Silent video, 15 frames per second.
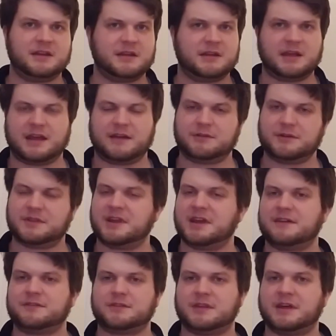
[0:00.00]
everything
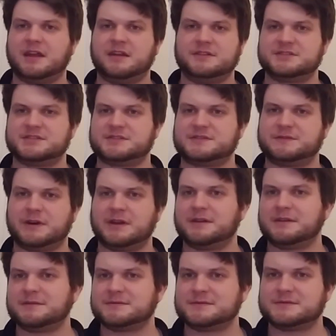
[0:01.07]
after that is just fun.
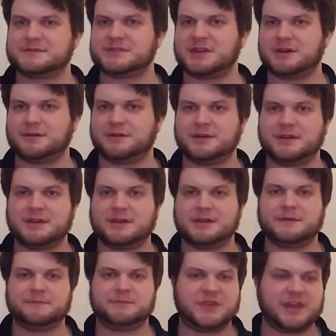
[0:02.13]
So,
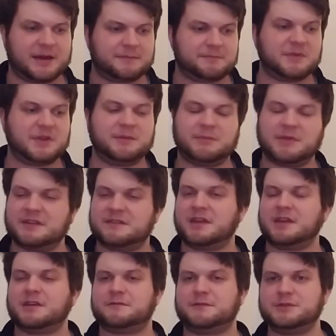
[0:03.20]
yeah, it may
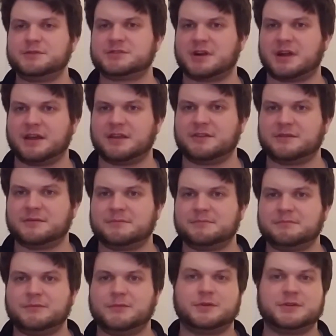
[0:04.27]
take a few tries,
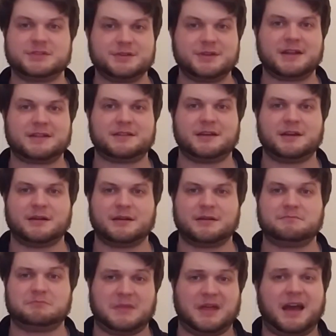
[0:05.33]
but once you get there,
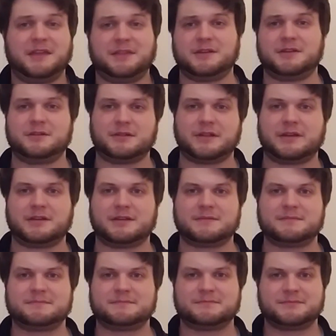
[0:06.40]
I think you'll like it.
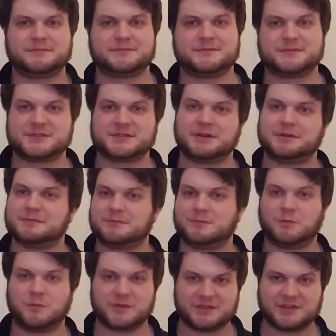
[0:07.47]
So,
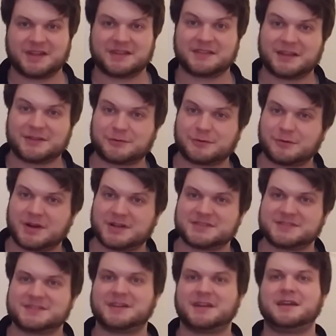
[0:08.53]
once again, thanks for
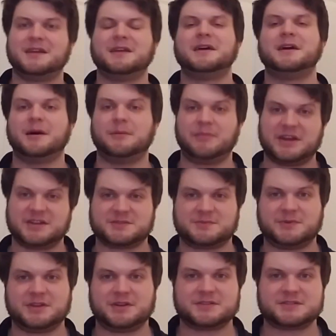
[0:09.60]
watching today. I'm Patrick
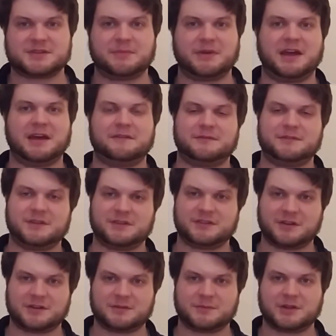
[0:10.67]
Peters on behalf of the
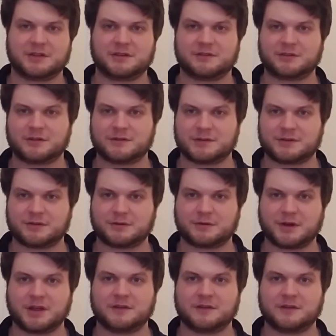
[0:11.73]
Sunderman Conservatory of